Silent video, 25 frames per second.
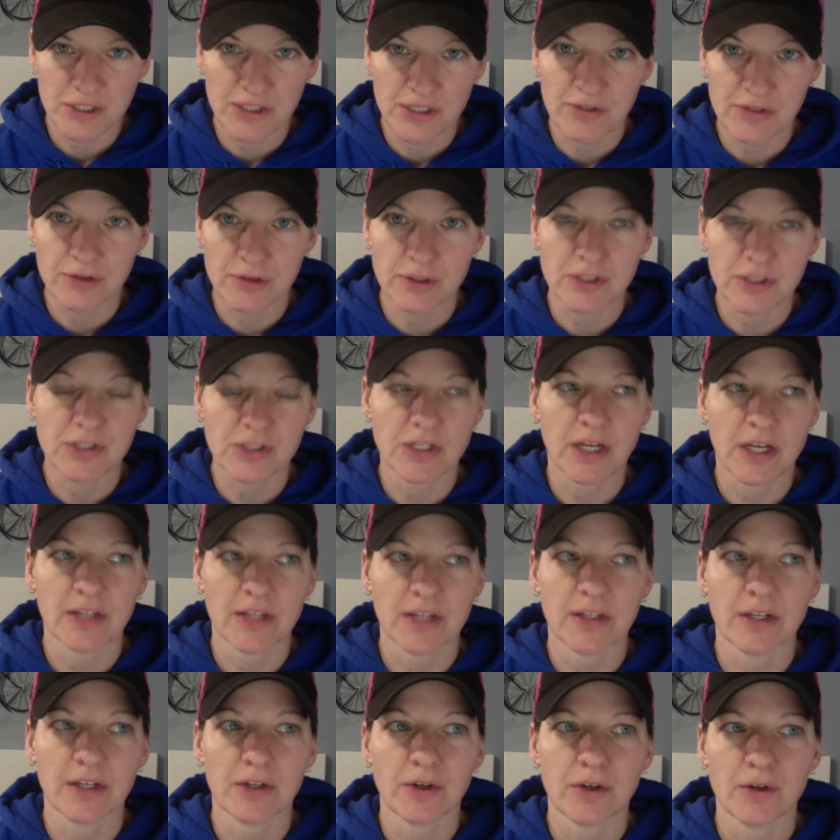are a sign
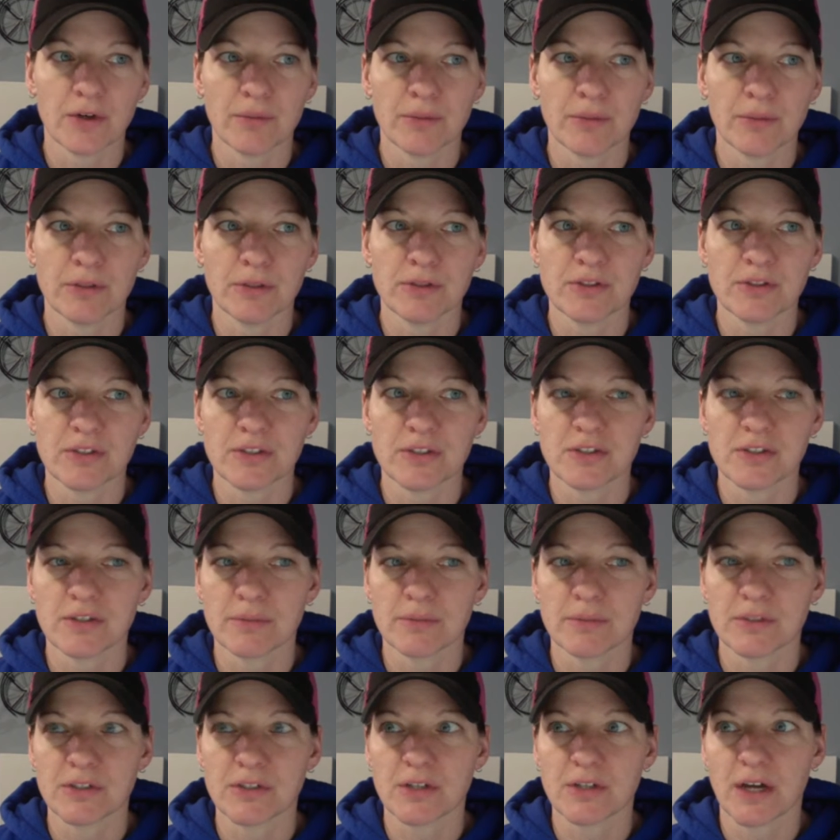that your immune
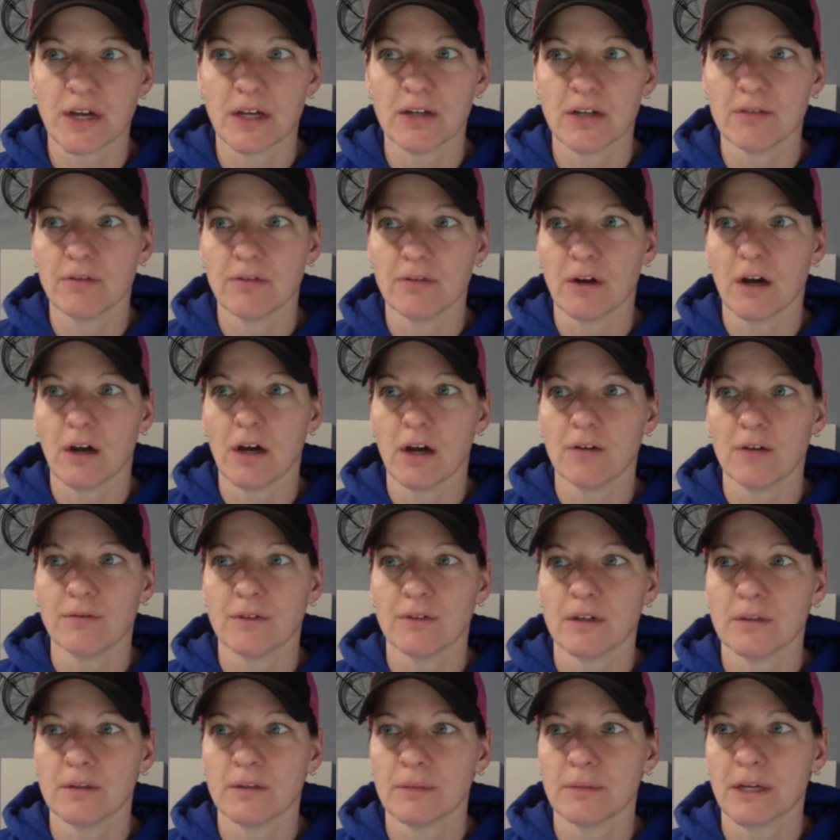system is kind of off.
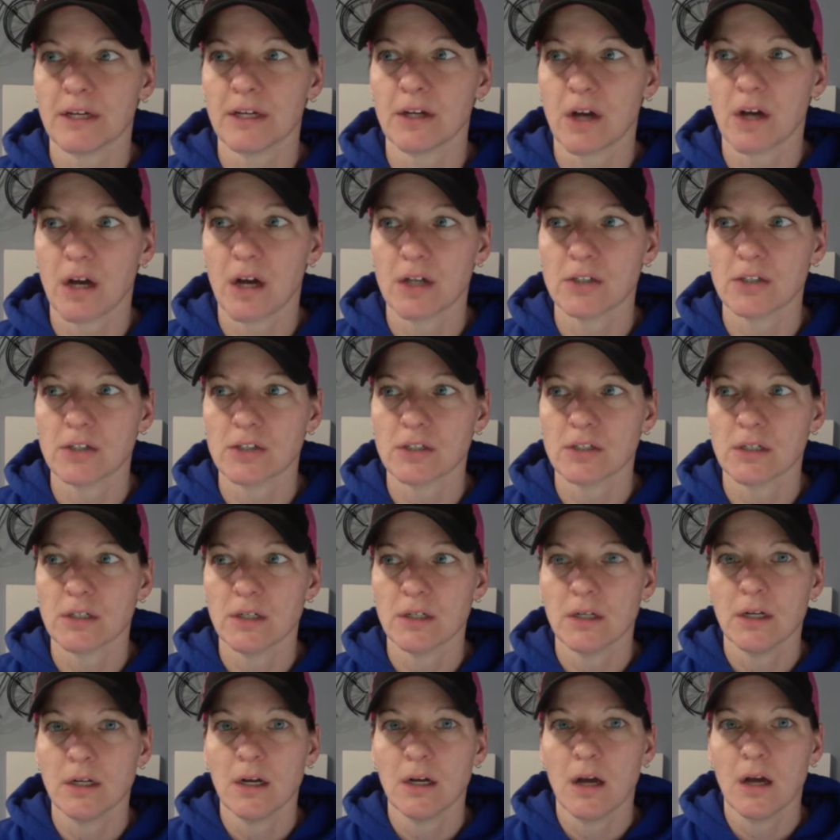Oh my
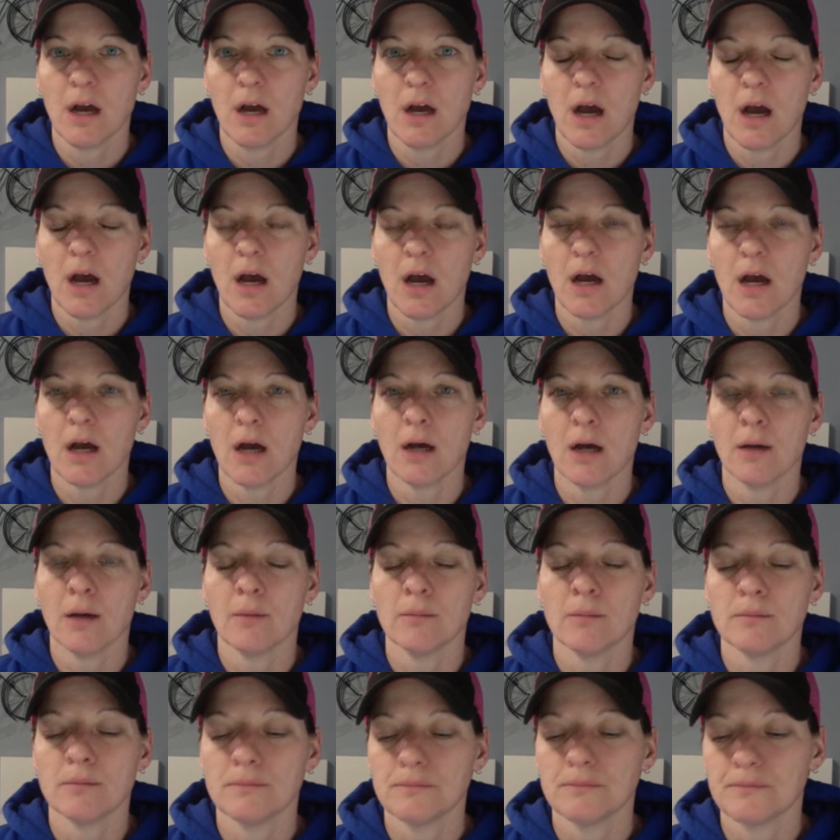gosh.